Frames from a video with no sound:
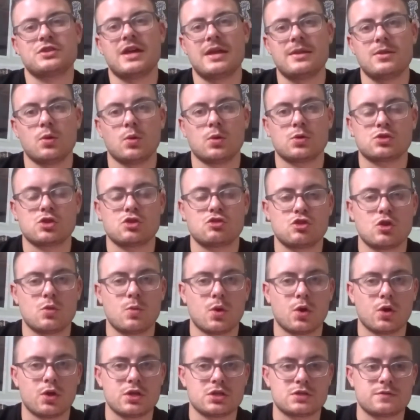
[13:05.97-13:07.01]
Then they also drew
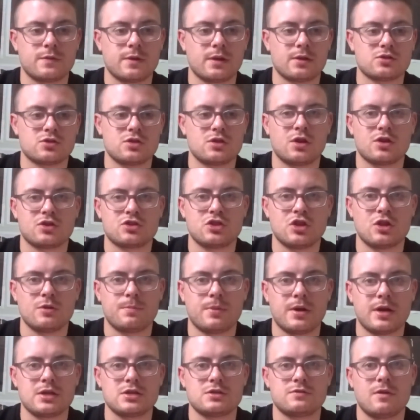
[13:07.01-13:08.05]
with Huddersfield, so they got 2
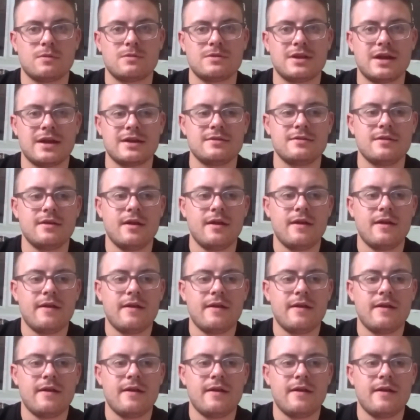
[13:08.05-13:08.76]
points from 9.